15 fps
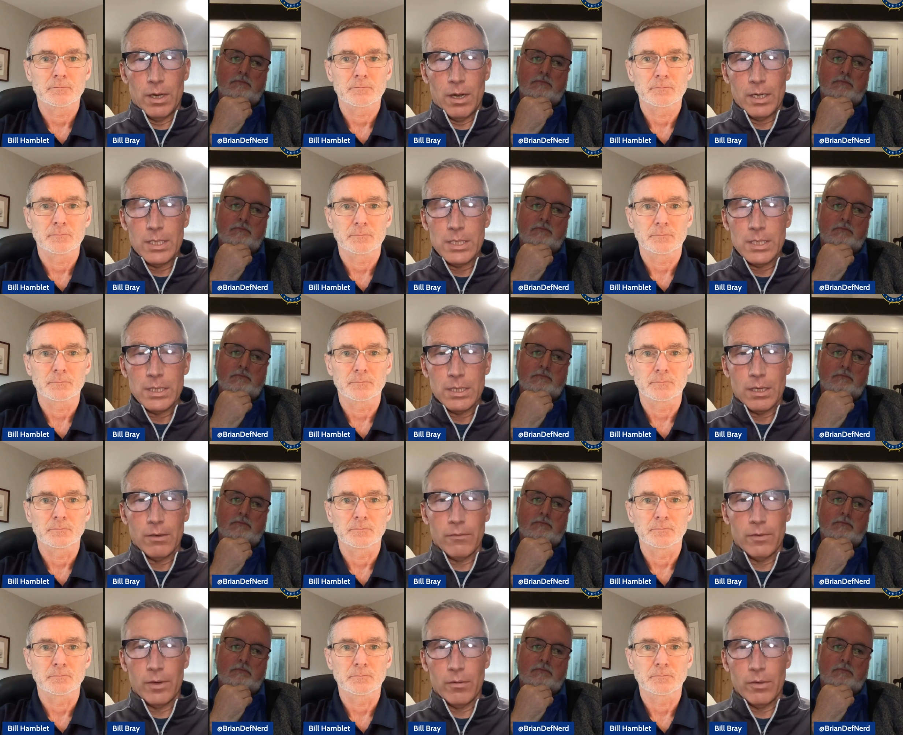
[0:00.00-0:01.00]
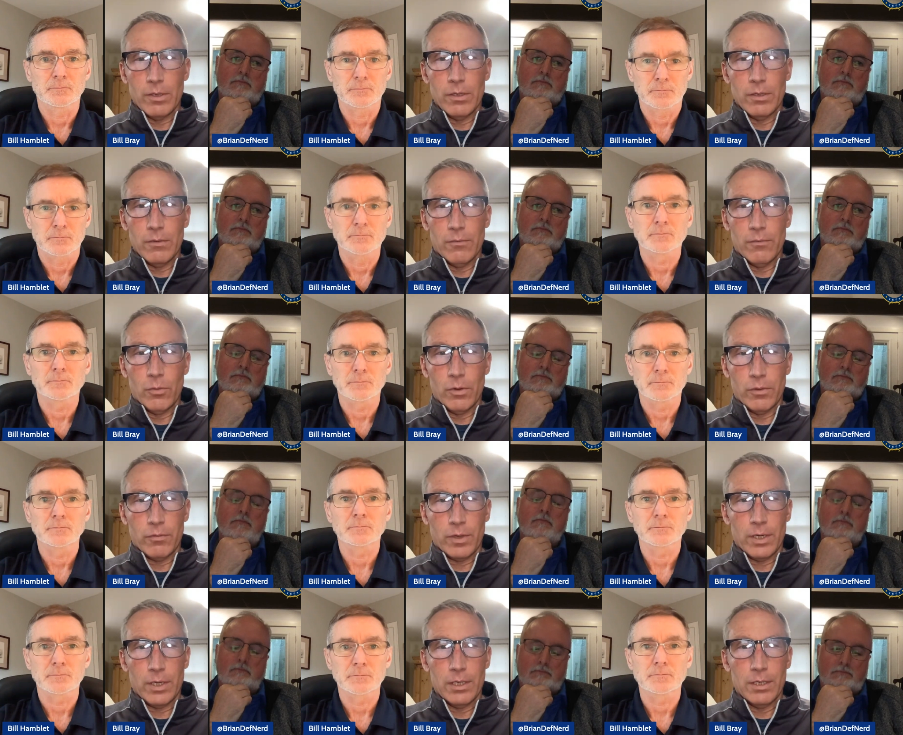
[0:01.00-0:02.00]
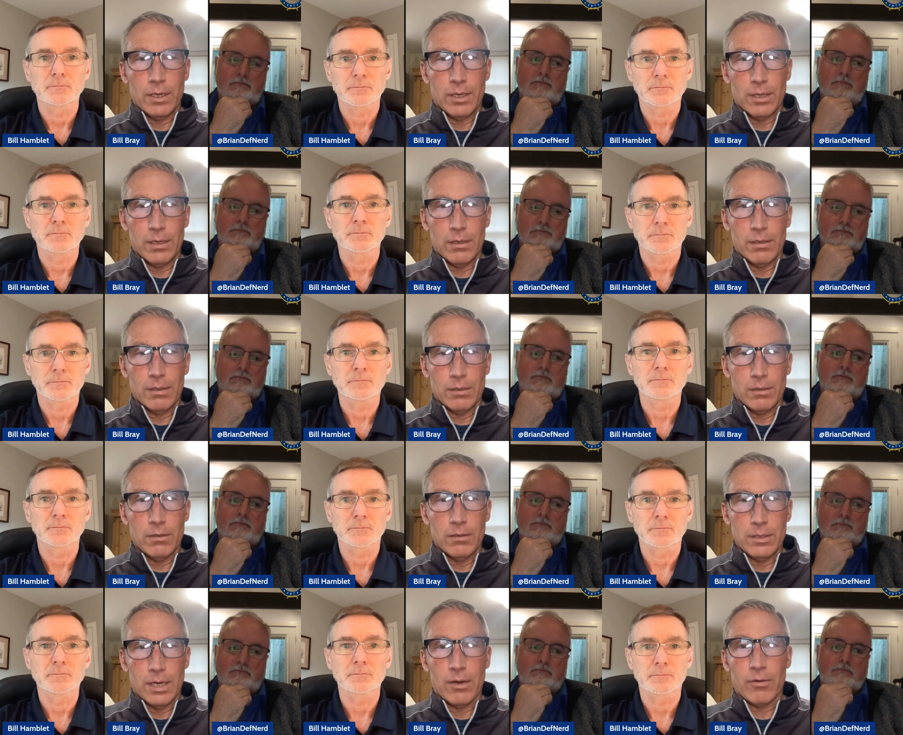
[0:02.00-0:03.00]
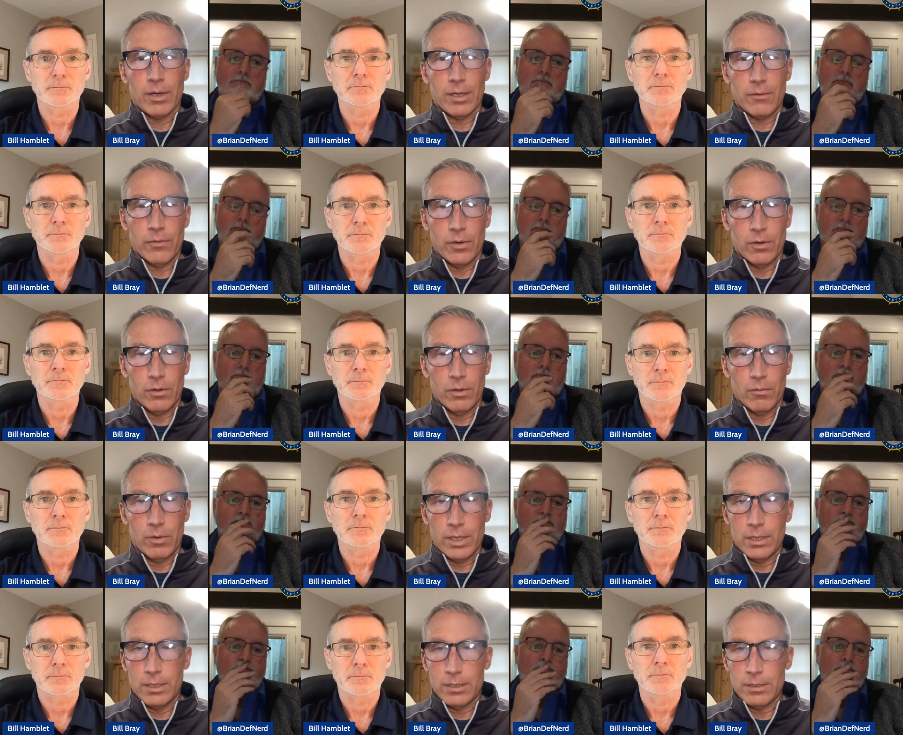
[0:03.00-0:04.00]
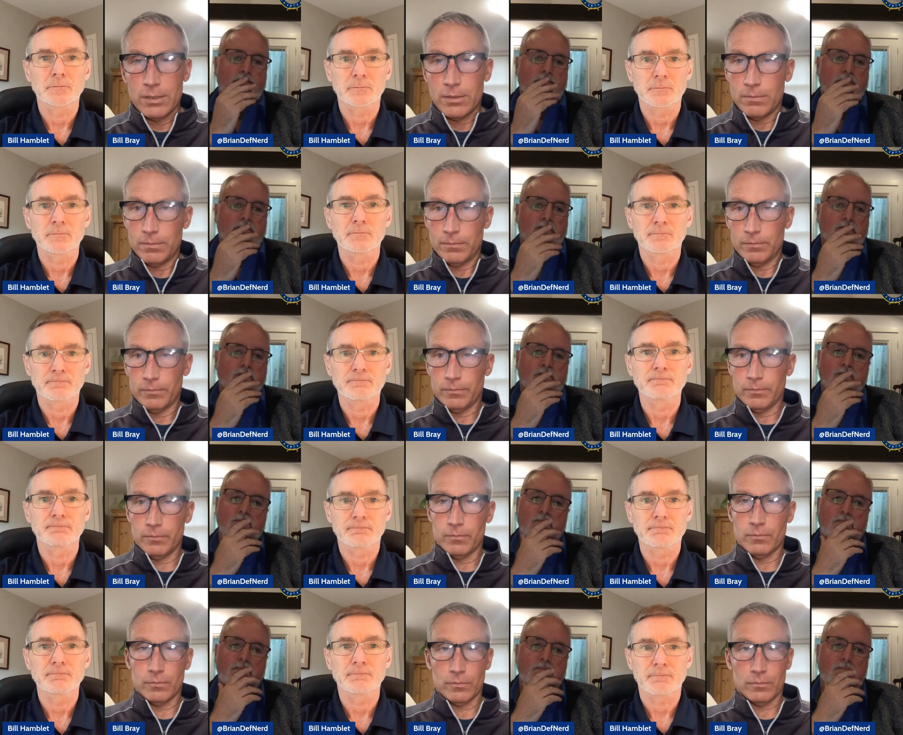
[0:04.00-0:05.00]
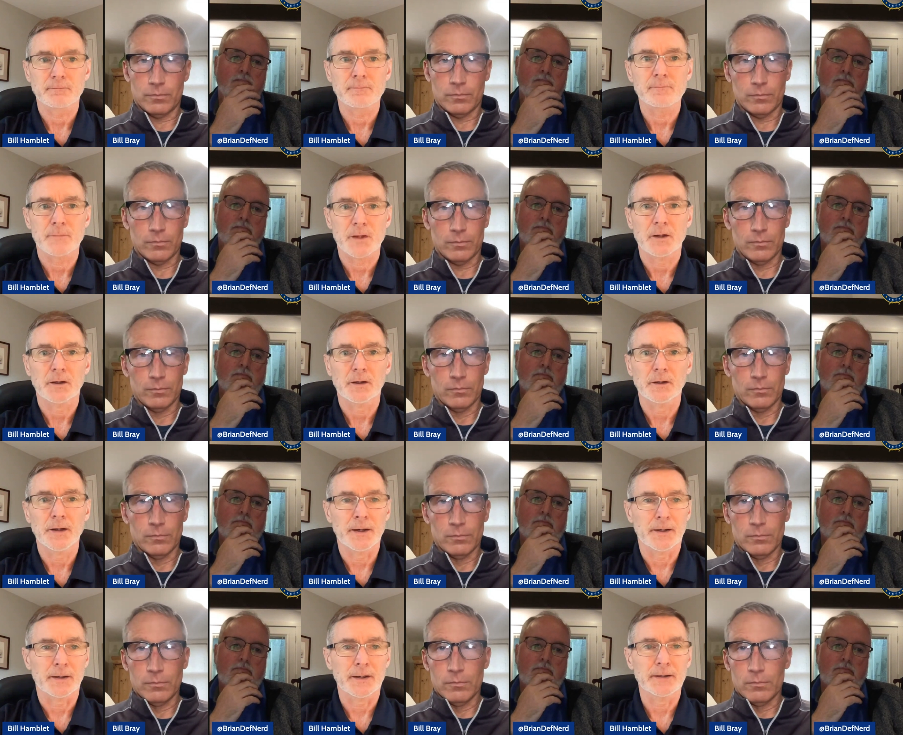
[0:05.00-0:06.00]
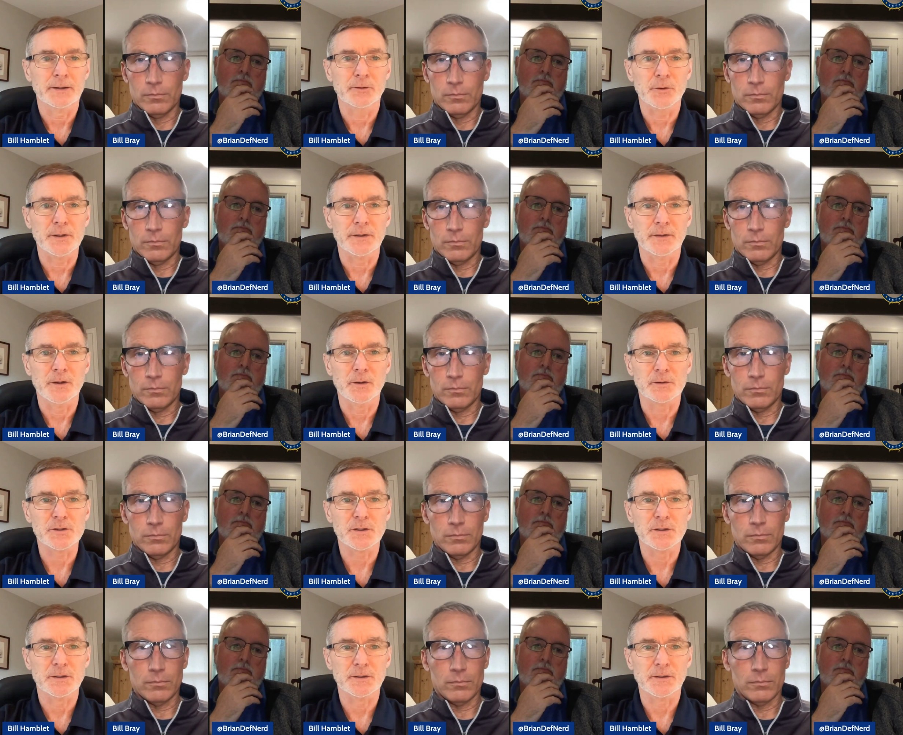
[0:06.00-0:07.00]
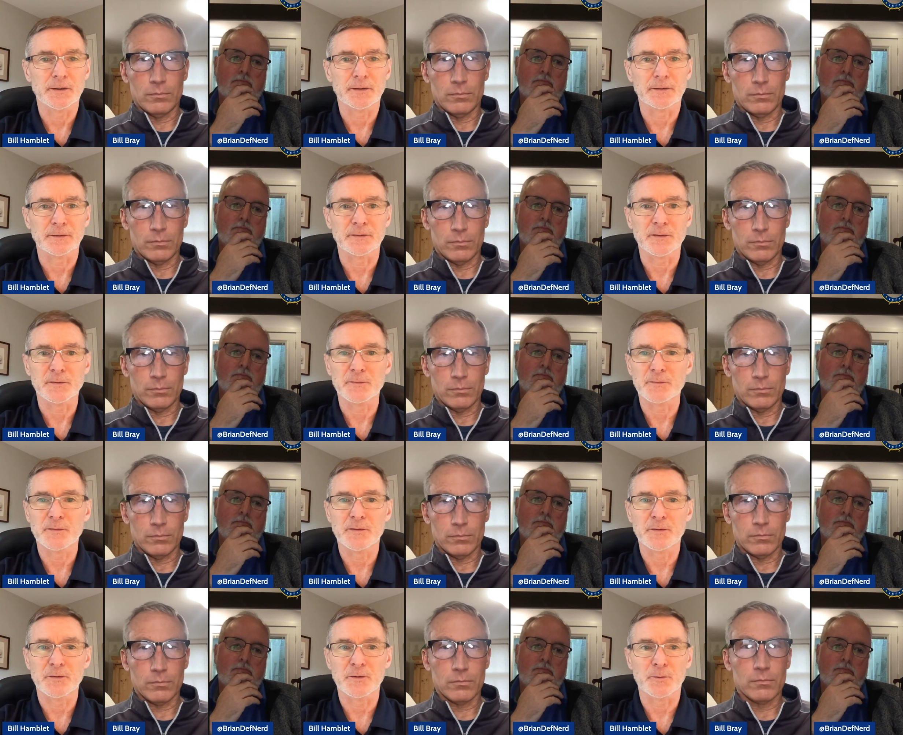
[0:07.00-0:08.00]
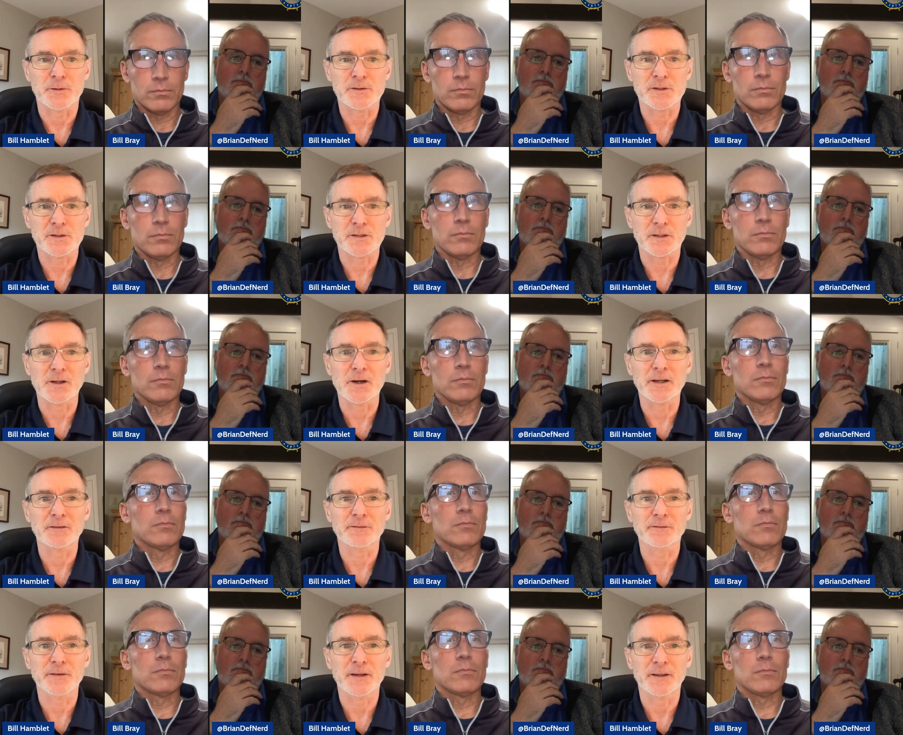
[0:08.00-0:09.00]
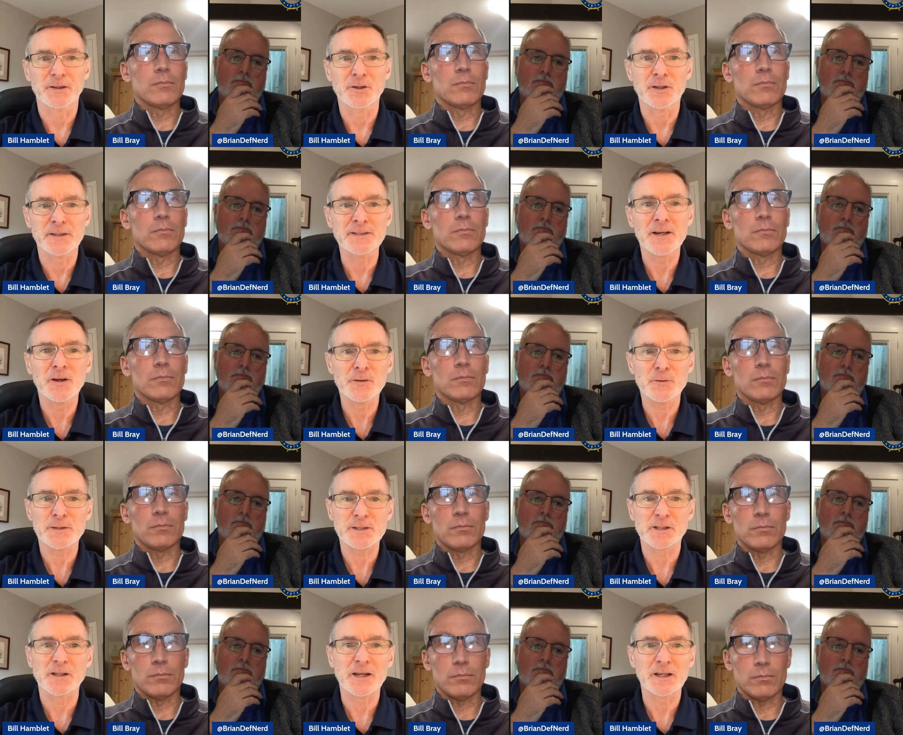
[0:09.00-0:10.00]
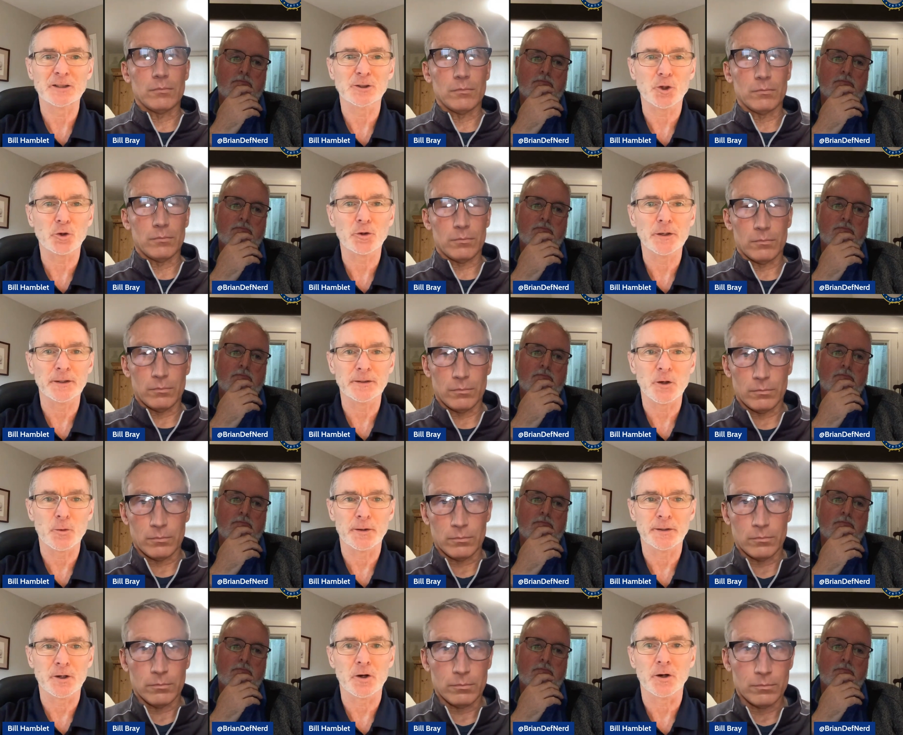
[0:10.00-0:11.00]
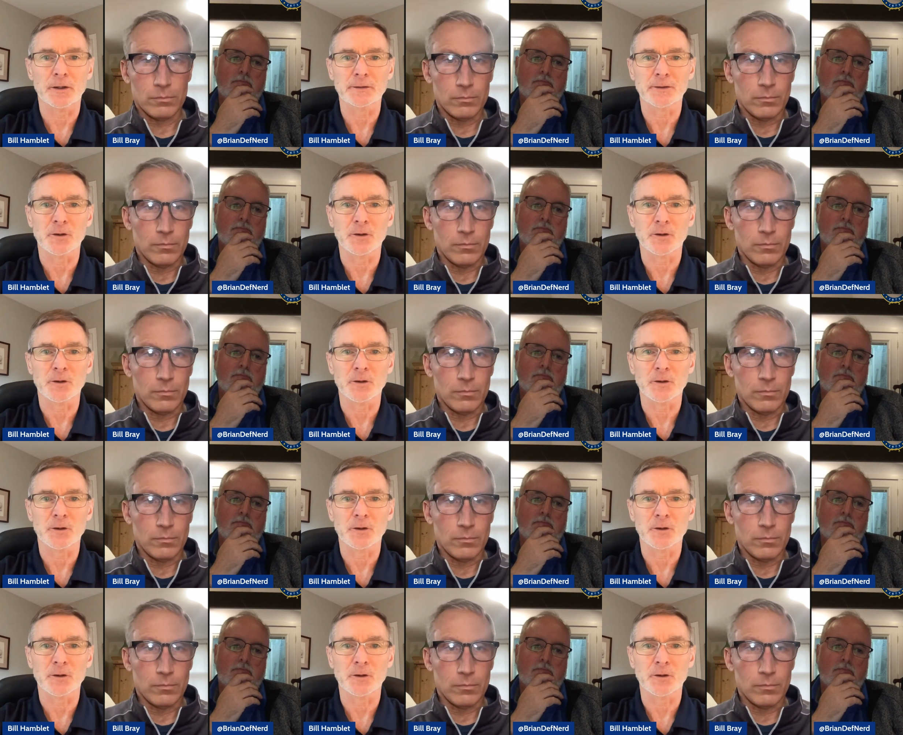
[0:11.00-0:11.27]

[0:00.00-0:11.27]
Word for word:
Speaker 1: honest and very forthright and uh, daring for her to write this
Speaker 2: yeah, I agree. No, she uh, th- there was just a lot of you could tell there was a lot of learning going on